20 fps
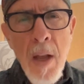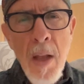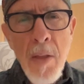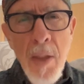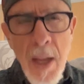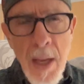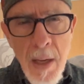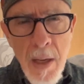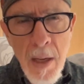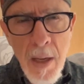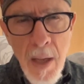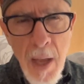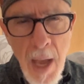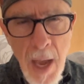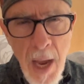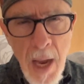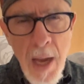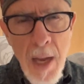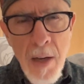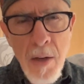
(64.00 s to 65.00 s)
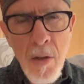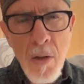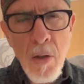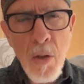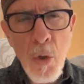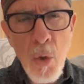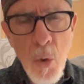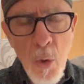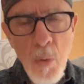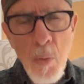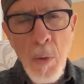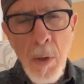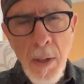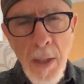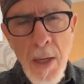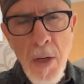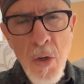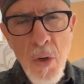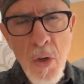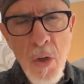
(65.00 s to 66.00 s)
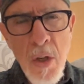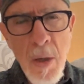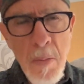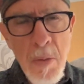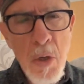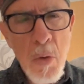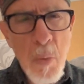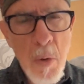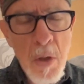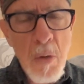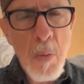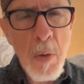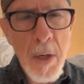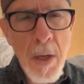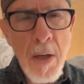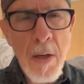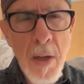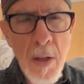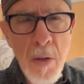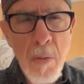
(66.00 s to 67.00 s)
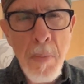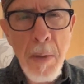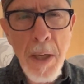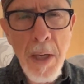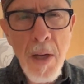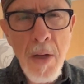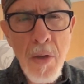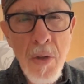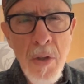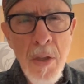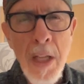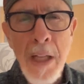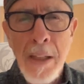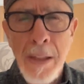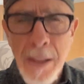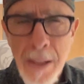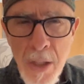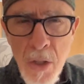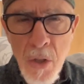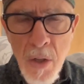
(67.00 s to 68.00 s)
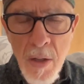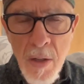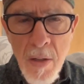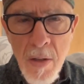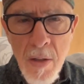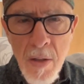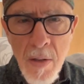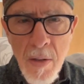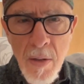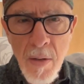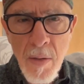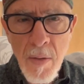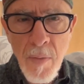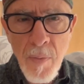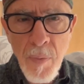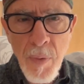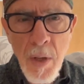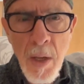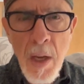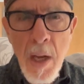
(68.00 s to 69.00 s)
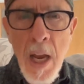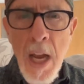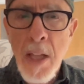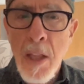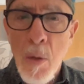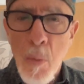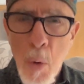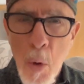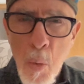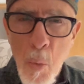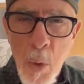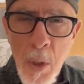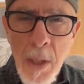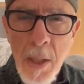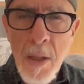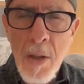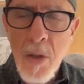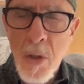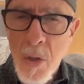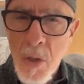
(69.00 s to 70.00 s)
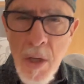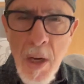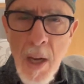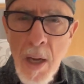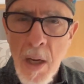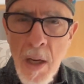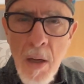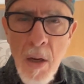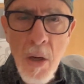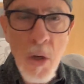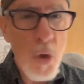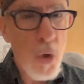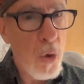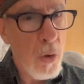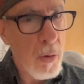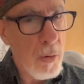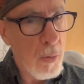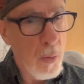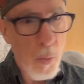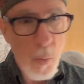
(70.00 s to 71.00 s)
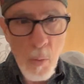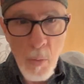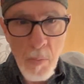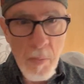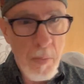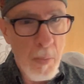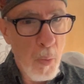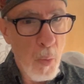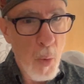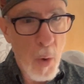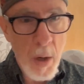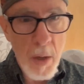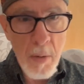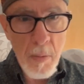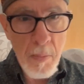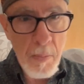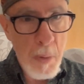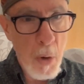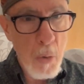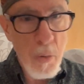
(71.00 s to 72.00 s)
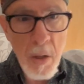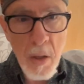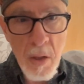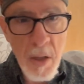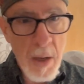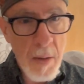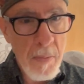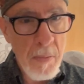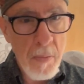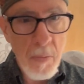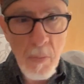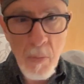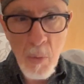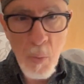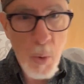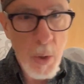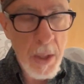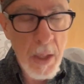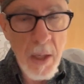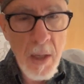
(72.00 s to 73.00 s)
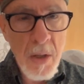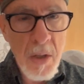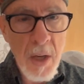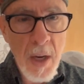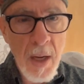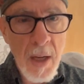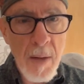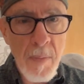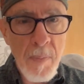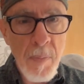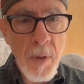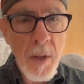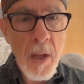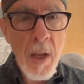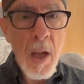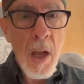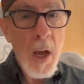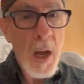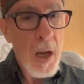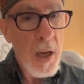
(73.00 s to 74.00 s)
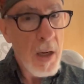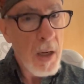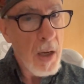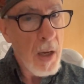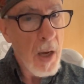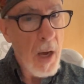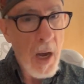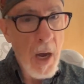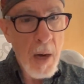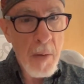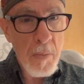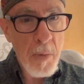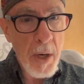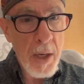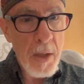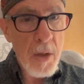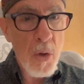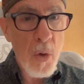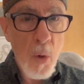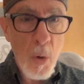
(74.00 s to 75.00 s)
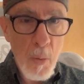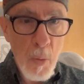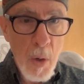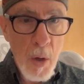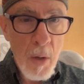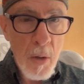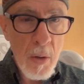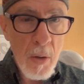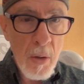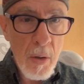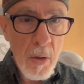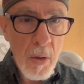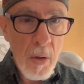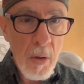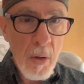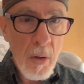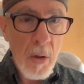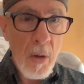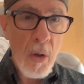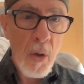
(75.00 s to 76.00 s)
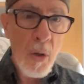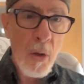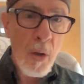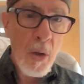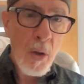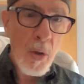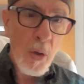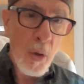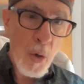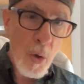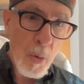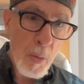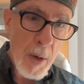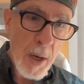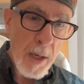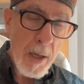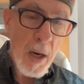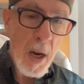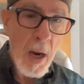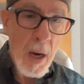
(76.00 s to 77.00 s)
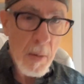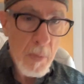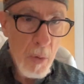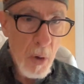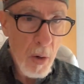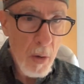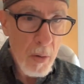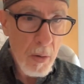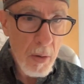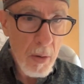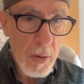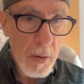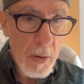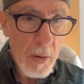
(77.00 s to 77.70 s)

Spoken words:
They had good relationships with one another because they listened and they were willing to say, both of them, one at a time, I'm right, you're wrong, you're right, I'm wrong.